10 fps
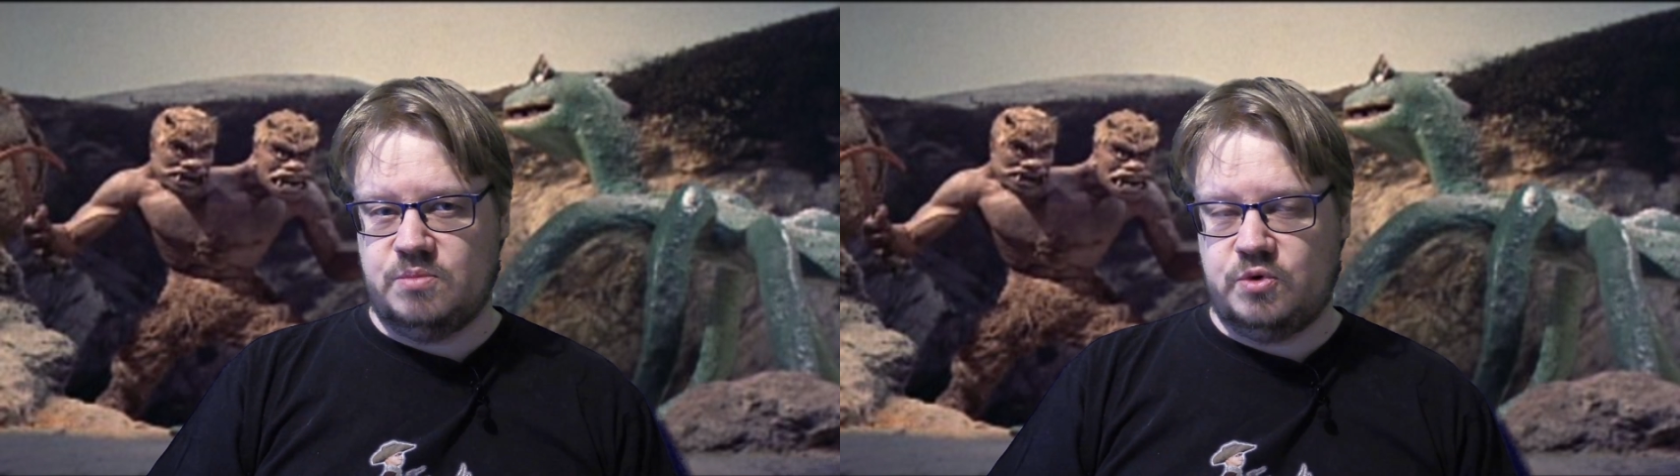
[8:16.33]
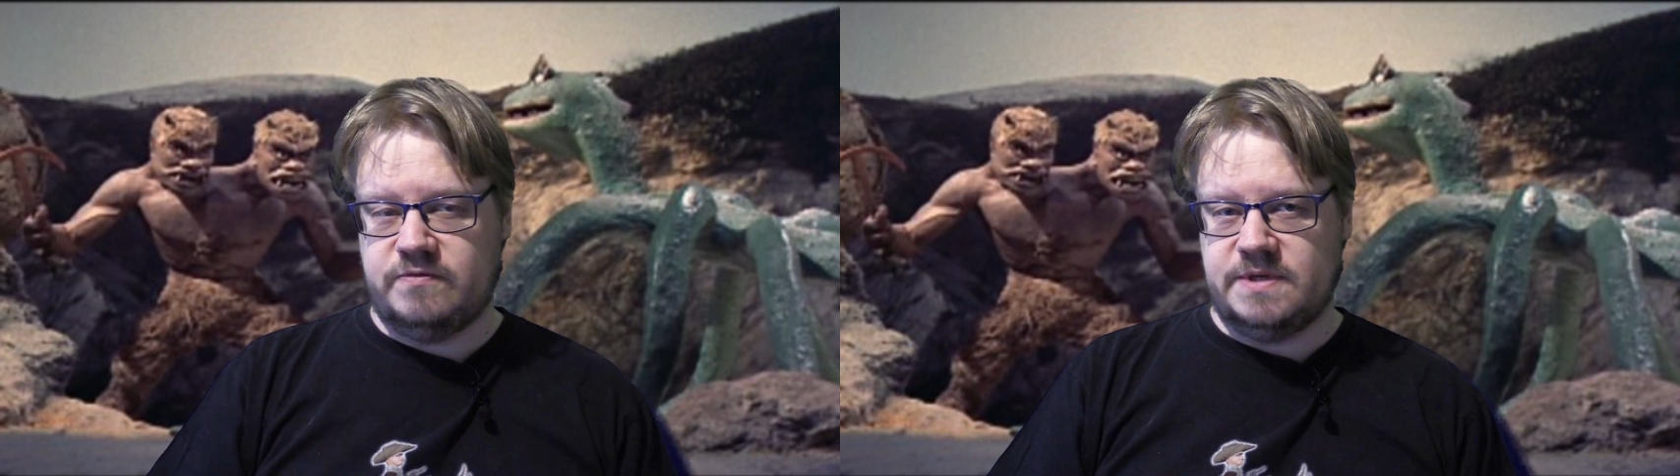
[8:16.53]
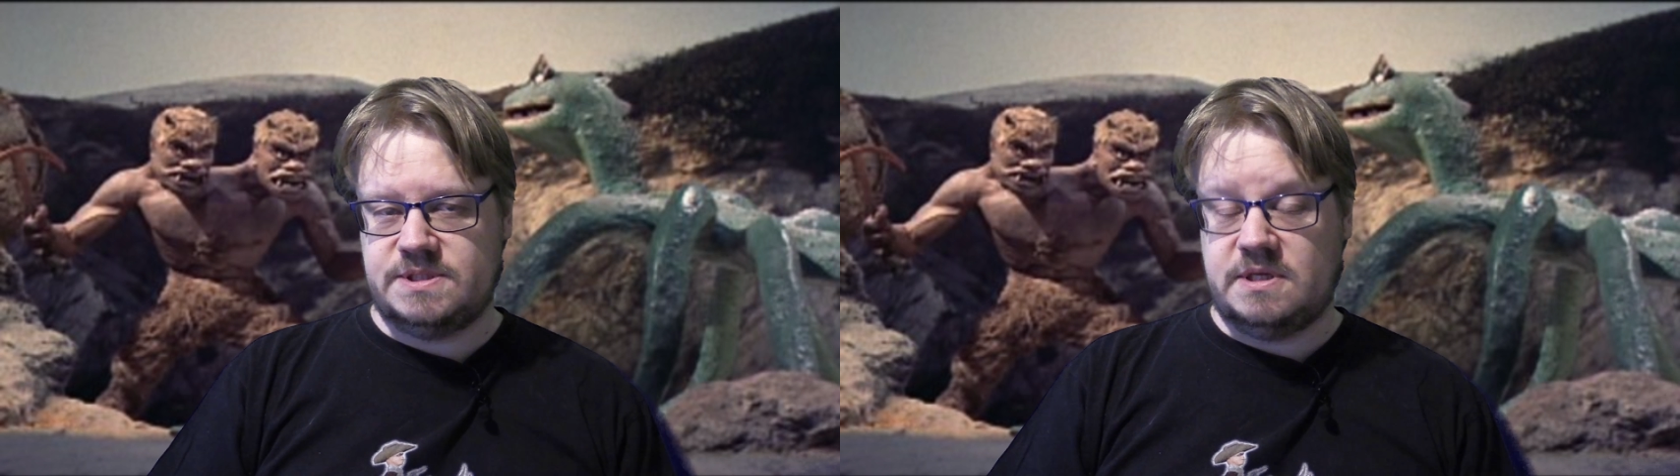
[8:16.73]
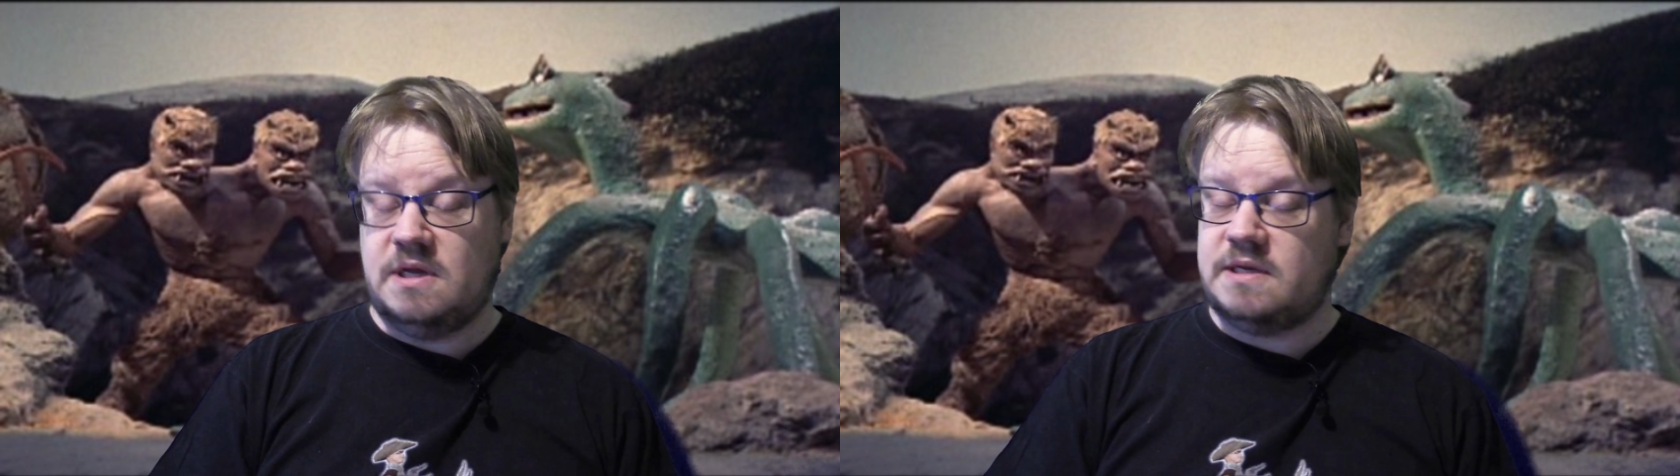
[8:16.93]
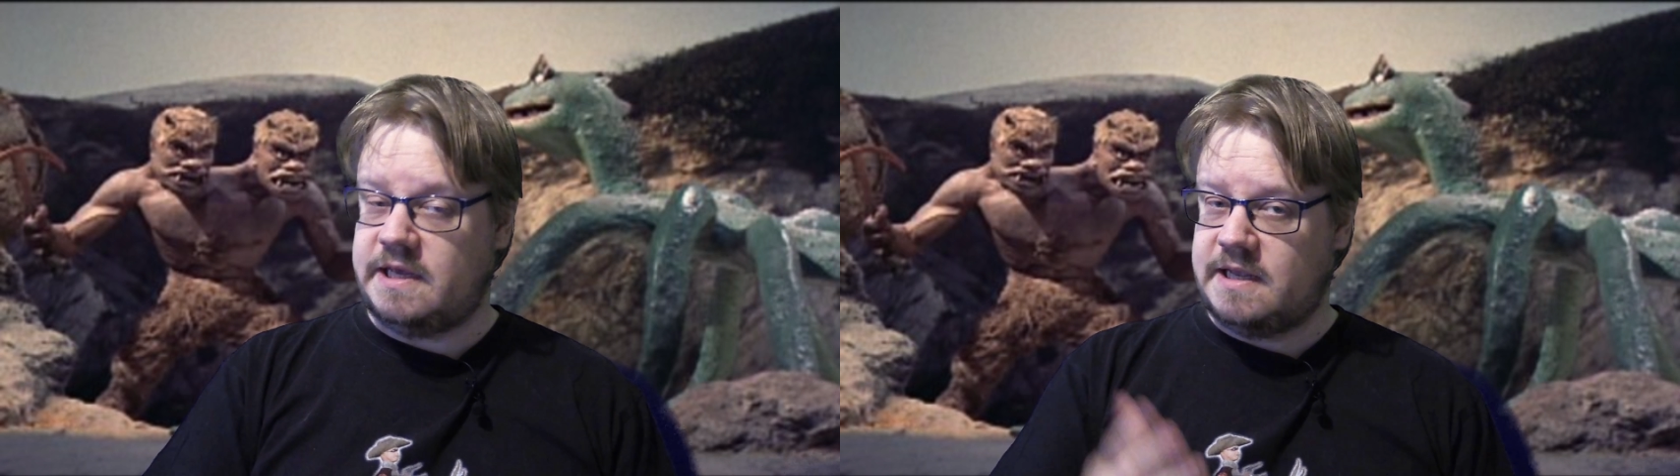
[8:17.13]
movies,
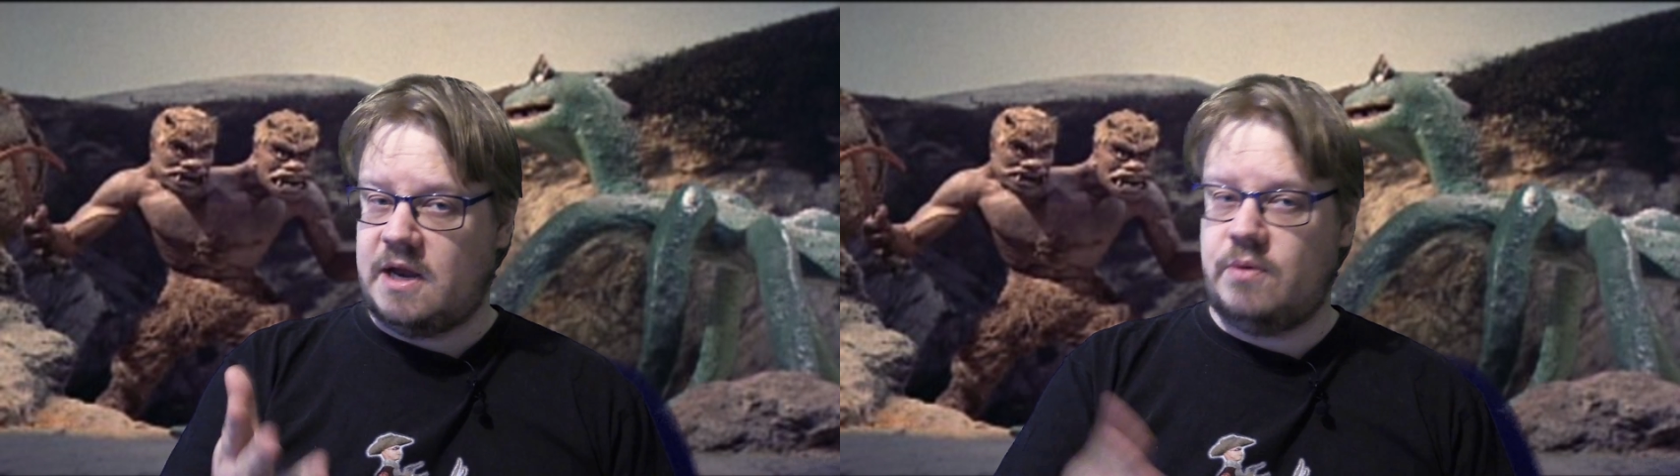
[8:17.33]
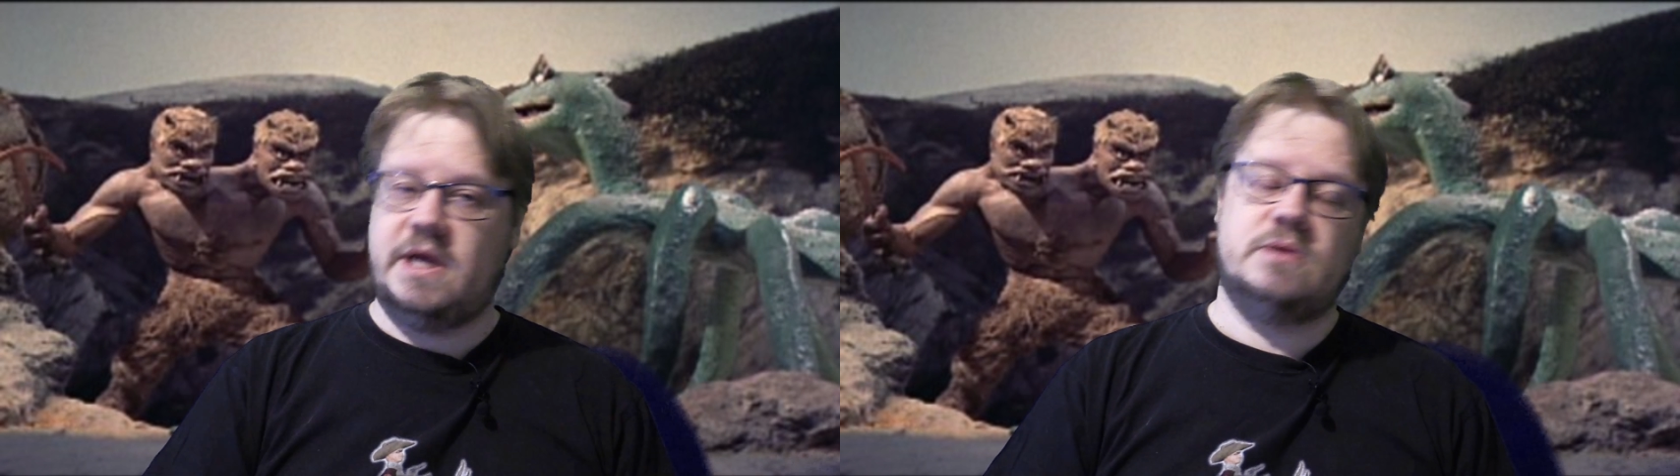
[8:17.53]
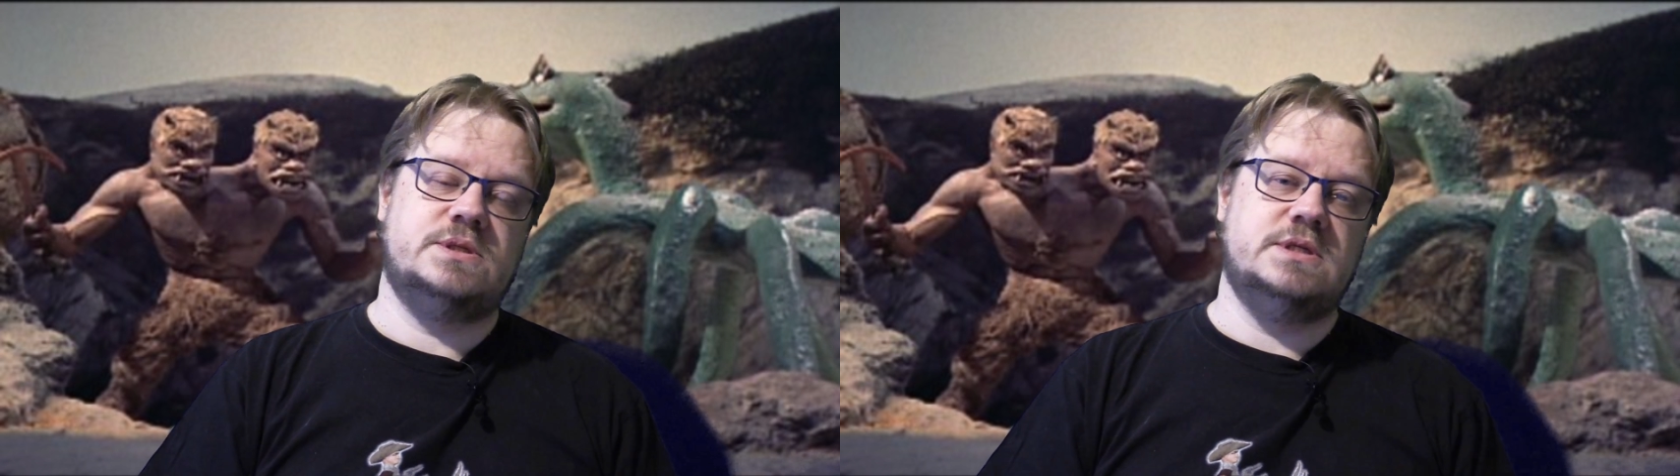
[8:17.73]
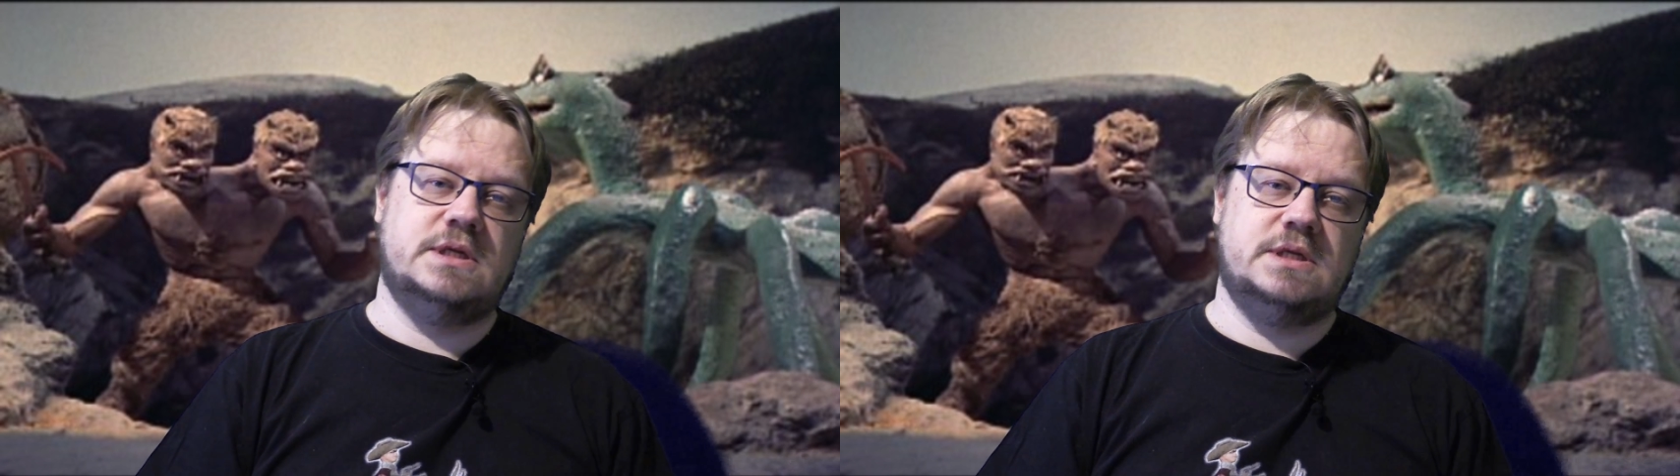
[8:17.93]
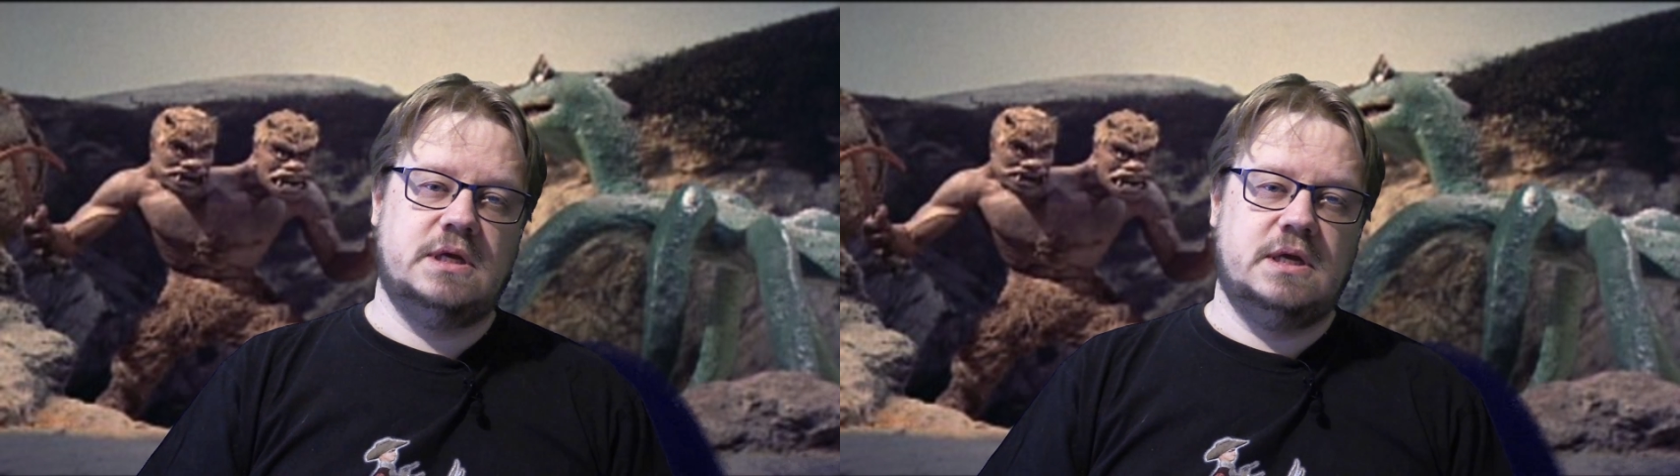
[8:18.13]
like Harryhausen
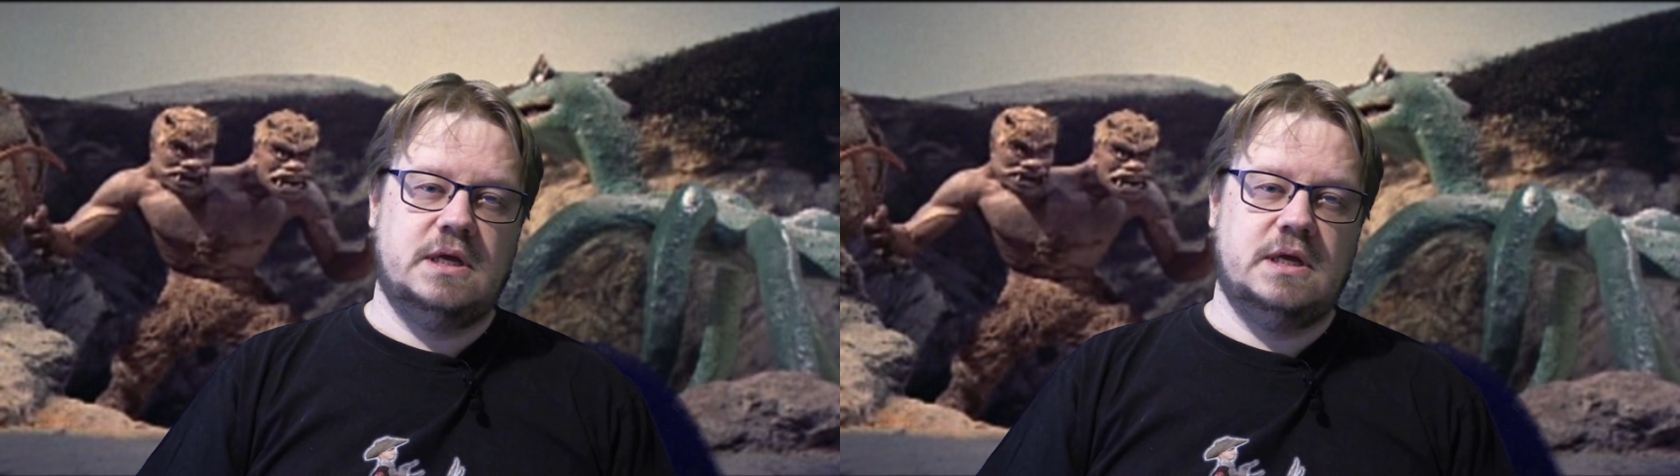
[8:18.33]
did,